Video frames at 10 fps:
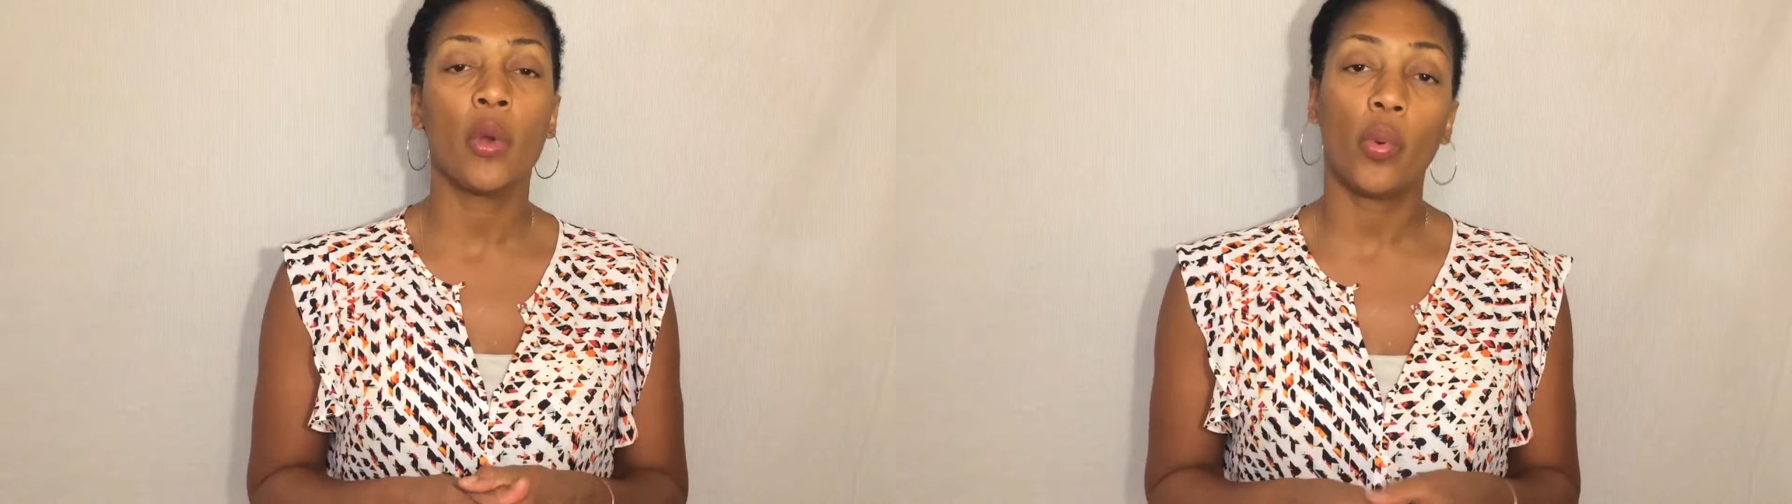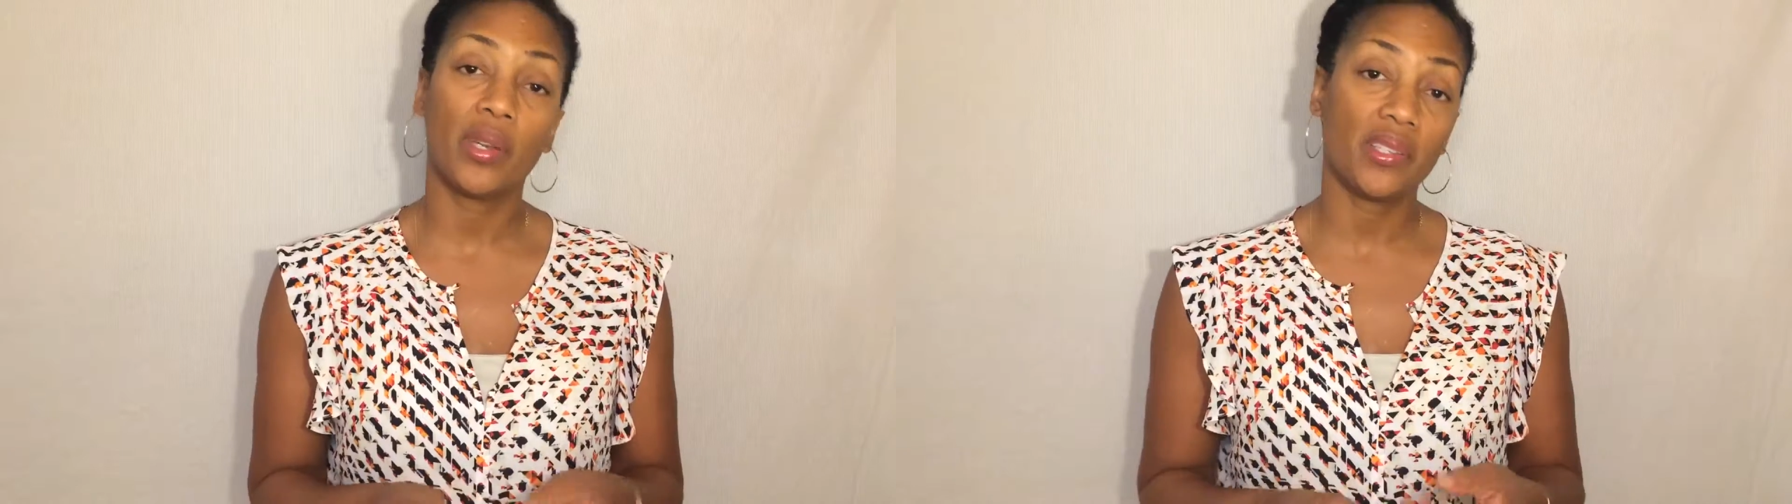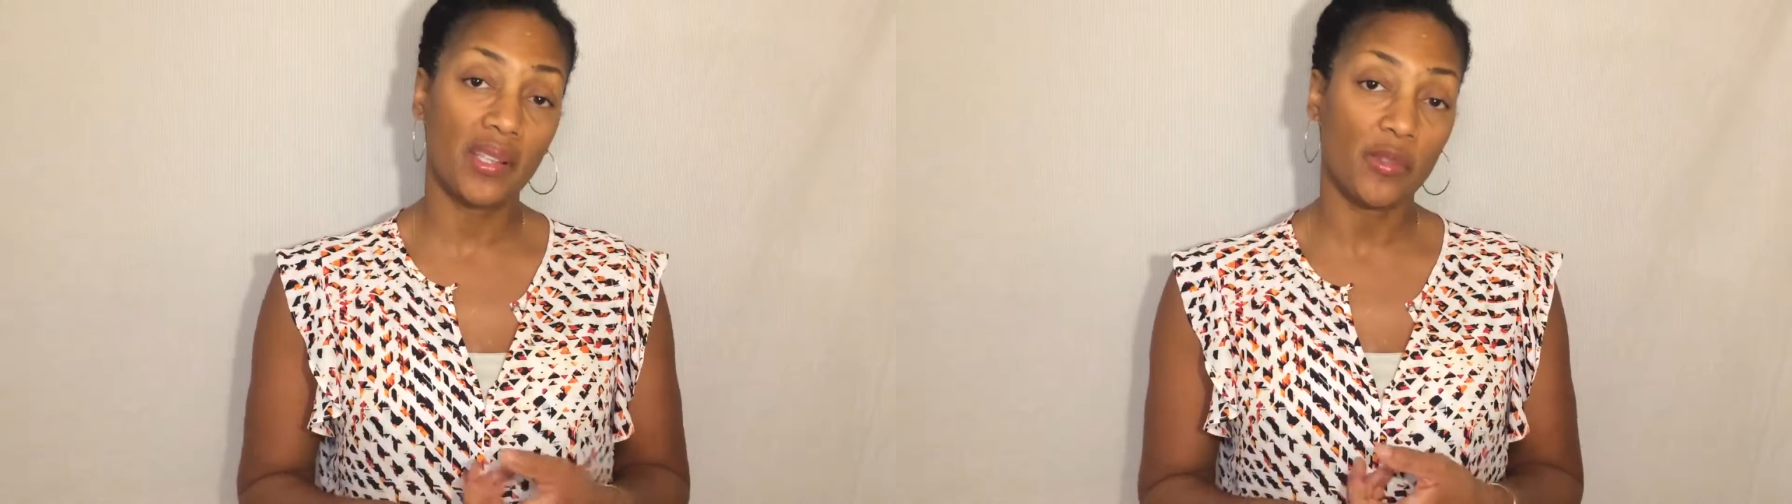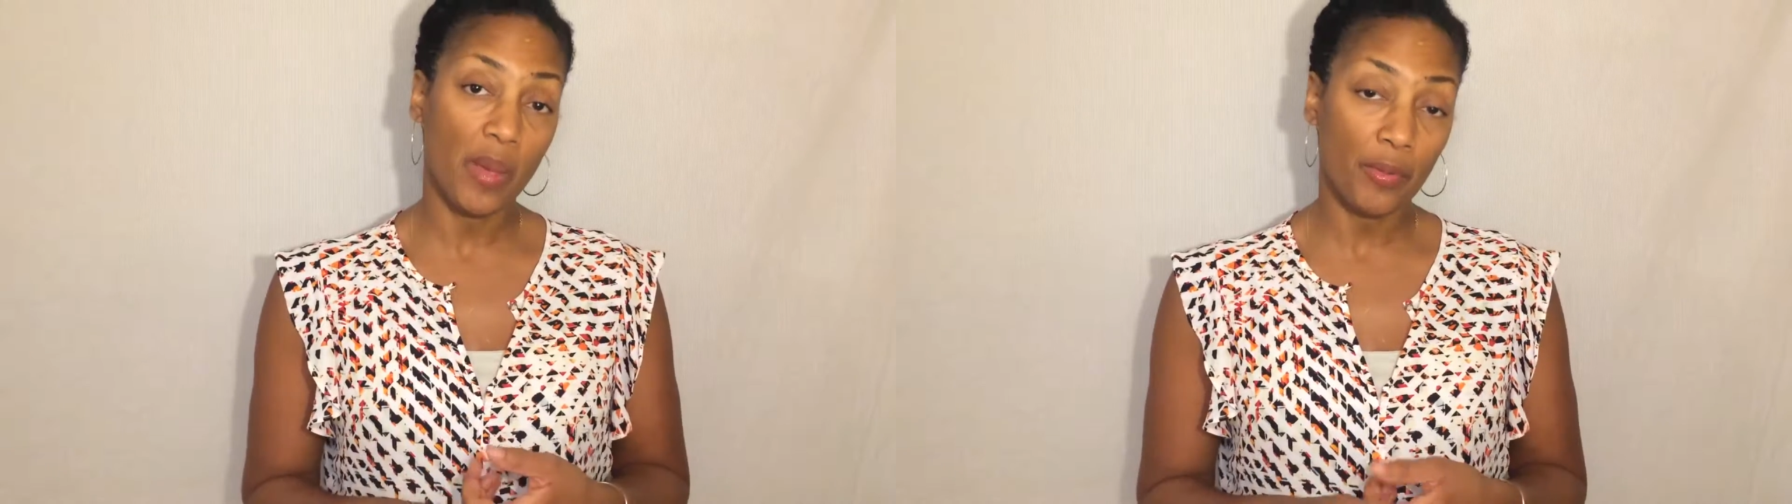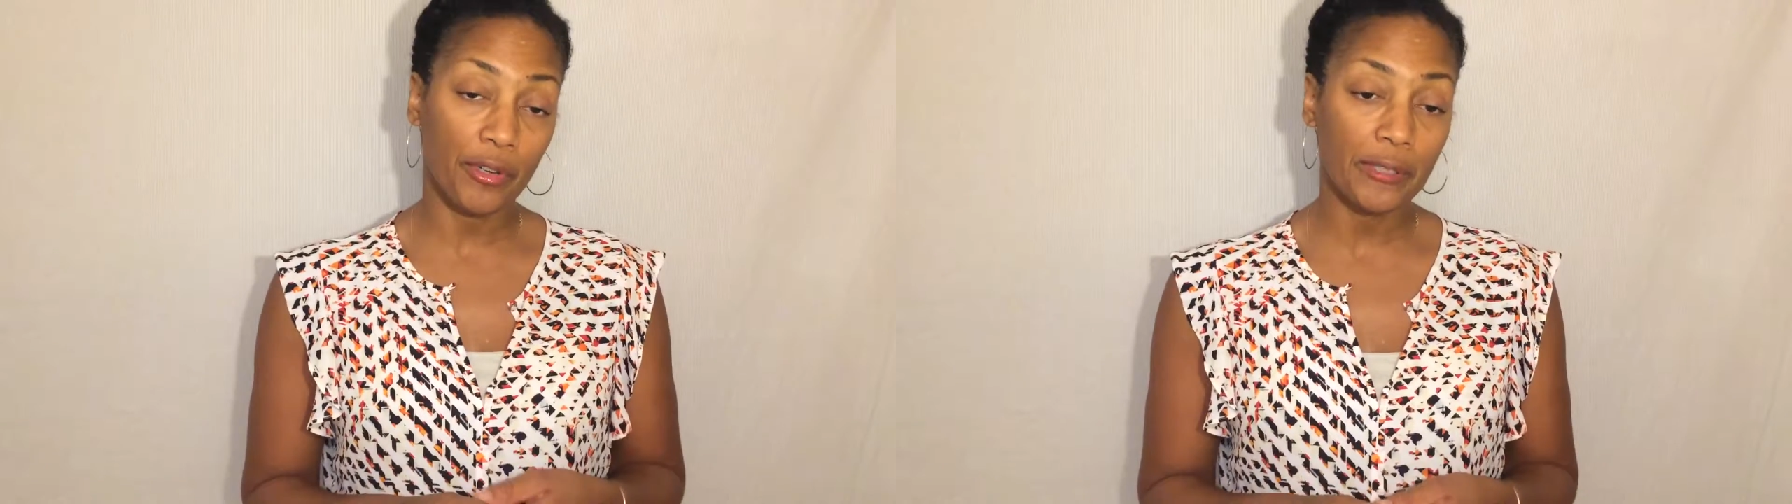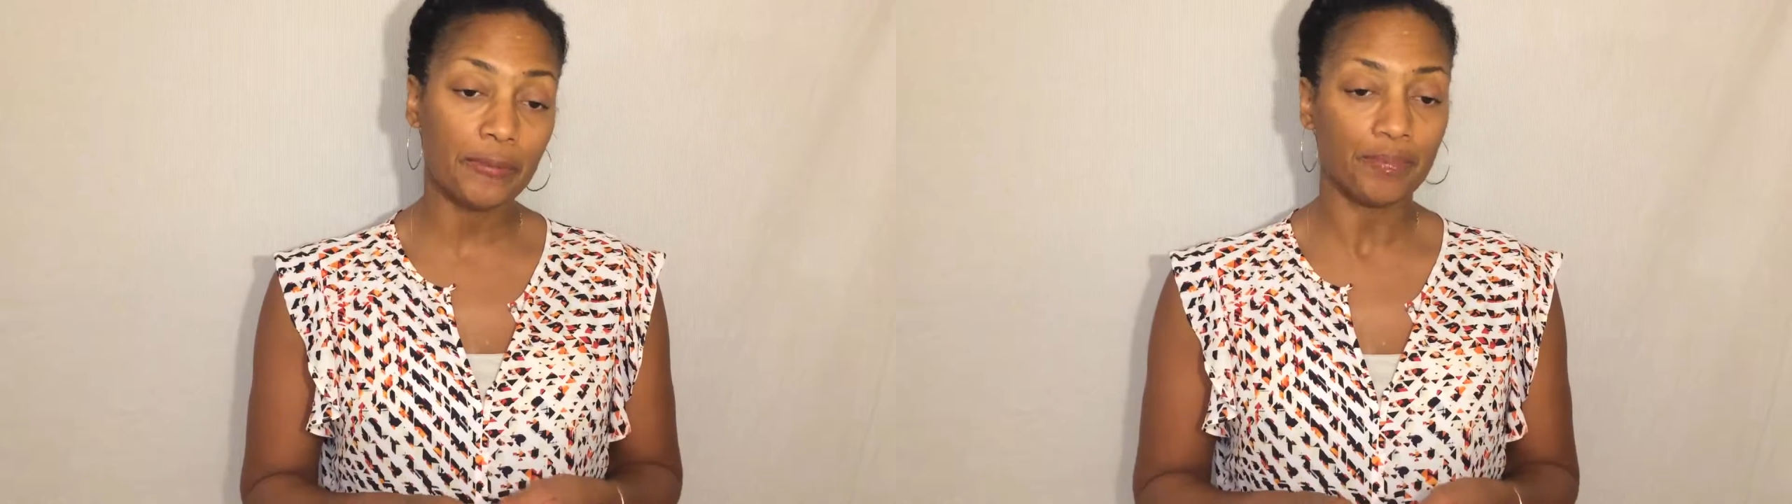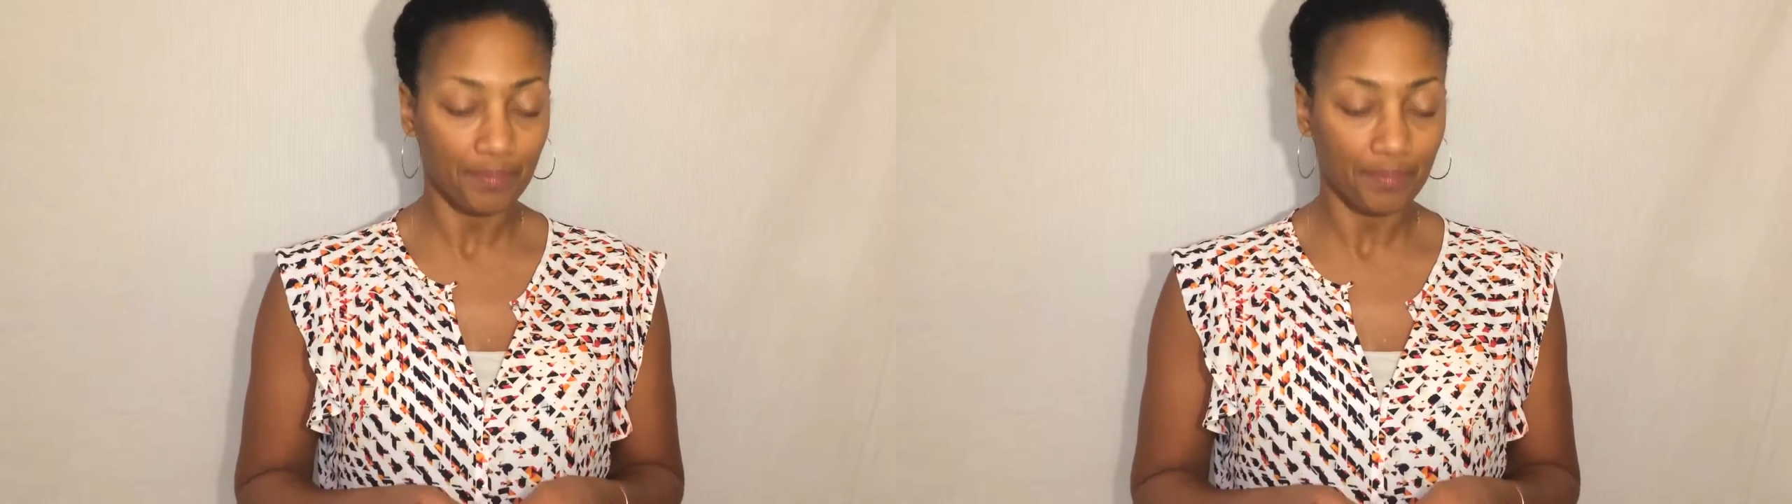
One is sense memory.